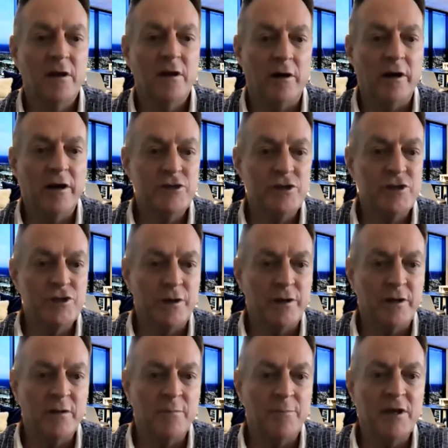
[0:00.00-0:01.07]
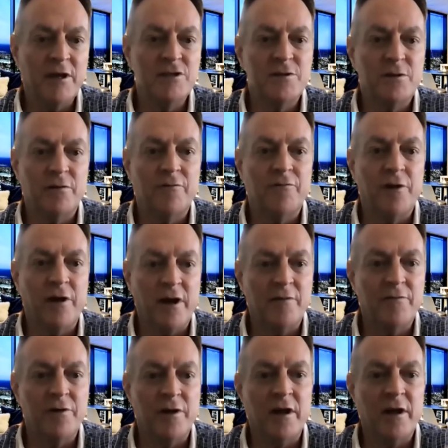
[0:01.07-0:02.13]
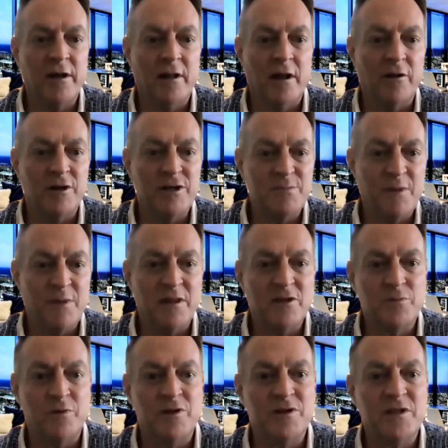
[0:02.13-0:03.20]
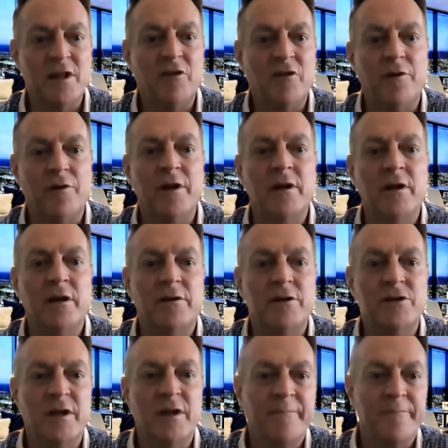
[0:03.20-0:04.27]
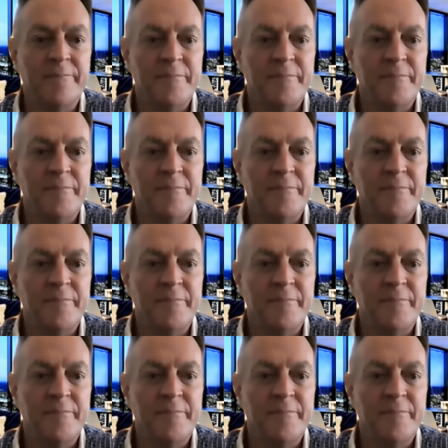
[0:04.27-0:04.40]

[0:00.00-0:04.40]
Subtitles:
are actually showing the biggest sort of recovery in the last month as well. So that's very encouraging.